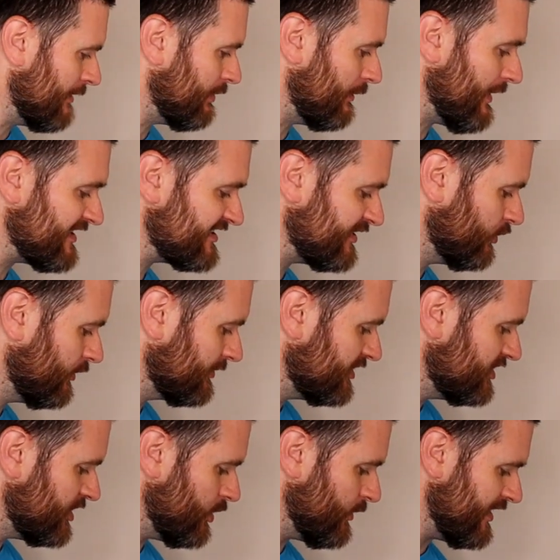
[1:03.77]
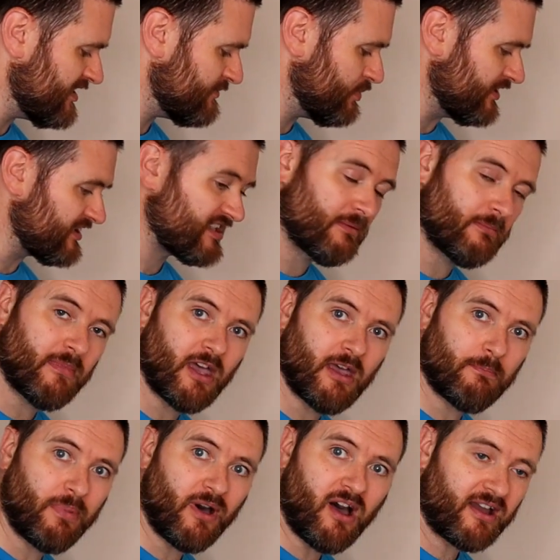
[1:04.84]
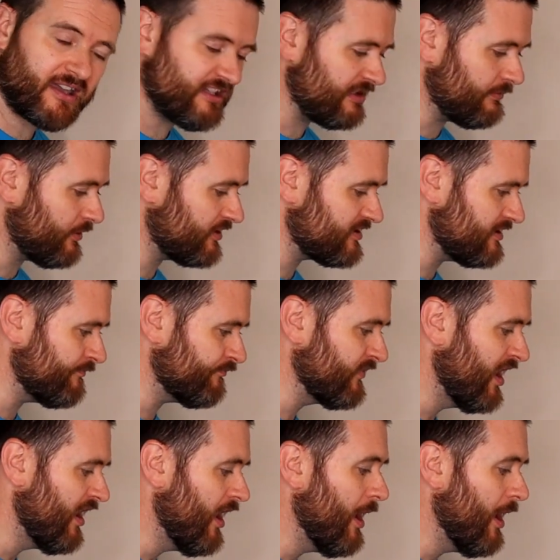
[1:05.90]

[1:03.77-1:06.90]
But basically what I'm going to do is put some bark in the bottom,